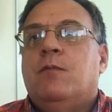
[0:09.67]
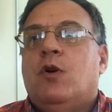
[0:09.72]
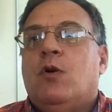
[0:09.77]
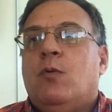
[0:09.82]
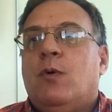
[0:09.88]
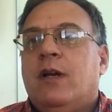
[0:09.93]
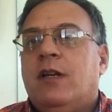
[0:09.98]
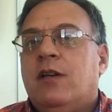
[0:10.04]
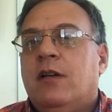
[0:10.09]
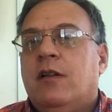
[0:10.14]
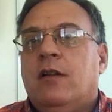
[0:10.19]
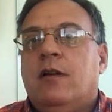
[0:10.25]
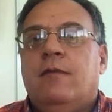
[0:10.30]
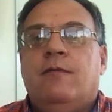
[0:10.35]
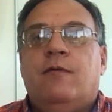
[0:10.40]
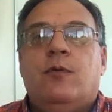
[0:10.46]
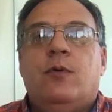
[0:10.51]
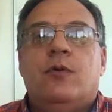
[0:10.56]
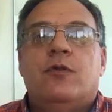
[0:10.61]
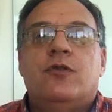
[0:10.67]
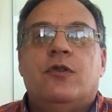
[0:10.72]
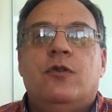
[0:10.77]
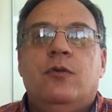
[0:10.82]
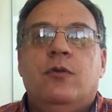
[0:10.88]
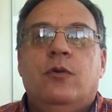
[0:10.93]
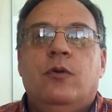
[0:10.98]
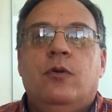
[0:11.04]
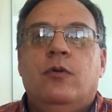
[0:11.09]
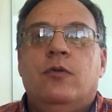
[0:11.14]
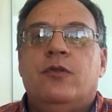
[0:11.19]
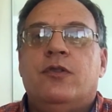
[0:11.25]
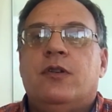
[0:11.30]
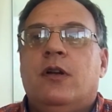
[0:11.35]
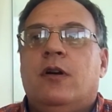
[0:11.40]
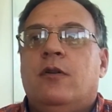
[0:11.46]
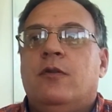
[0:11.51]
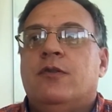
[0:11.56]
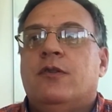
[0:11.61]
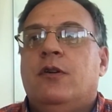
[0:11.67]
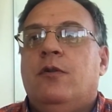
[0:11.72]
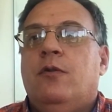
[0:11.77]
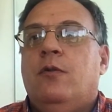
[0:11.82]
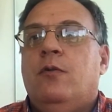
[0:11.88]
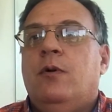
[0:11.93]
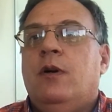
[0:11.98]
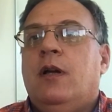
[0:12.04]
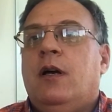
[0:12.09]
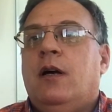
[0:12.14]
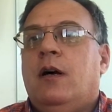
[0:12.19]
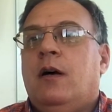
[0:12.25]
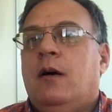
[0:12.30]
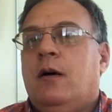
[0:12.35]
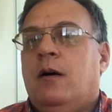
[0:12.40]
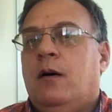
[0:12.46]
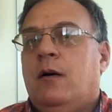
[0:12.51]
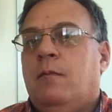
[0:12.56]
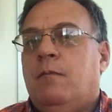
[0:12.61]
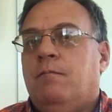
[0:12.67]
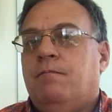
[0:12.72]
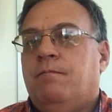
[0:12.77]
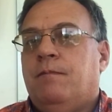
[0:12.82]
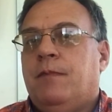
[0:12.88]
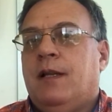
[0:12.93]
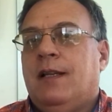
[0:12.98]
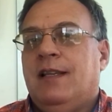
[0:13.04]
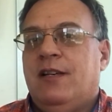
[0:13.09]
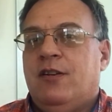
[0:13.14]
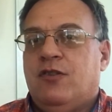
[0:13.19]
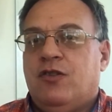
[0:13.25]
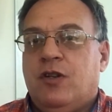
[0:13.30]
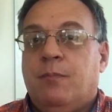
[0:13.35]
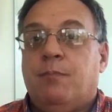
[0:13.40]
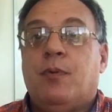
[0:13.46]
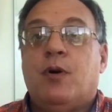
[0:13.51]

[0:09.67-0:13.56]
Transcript: curriculum for schools, also a leadership